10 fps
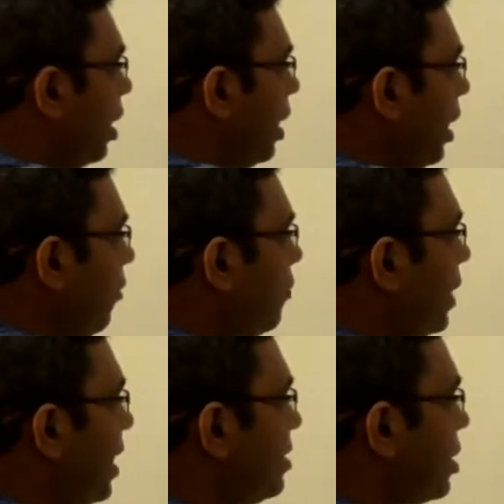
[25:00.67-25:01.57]
If
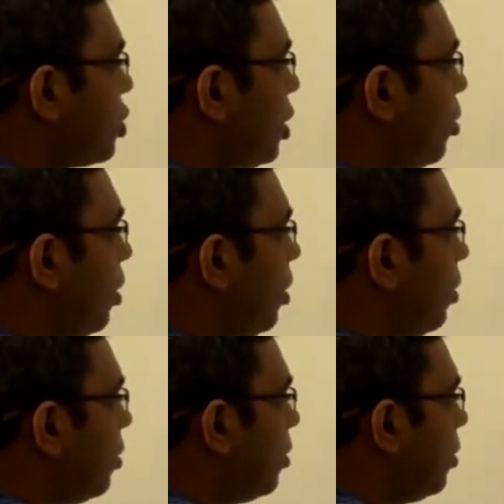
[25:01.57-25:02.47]
there is a schedule
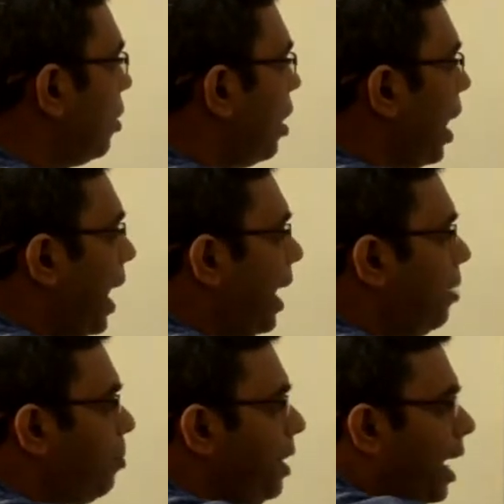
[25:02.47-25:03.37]

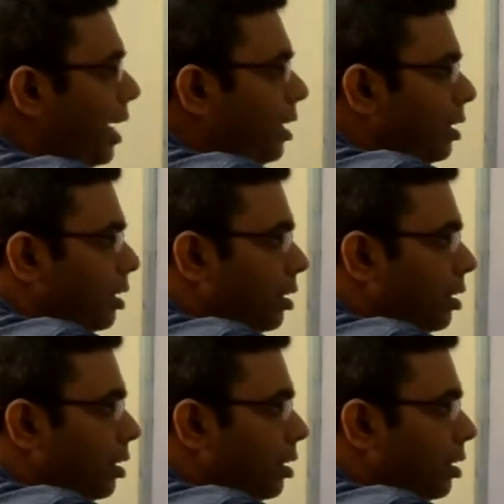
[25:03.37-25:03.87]
and PI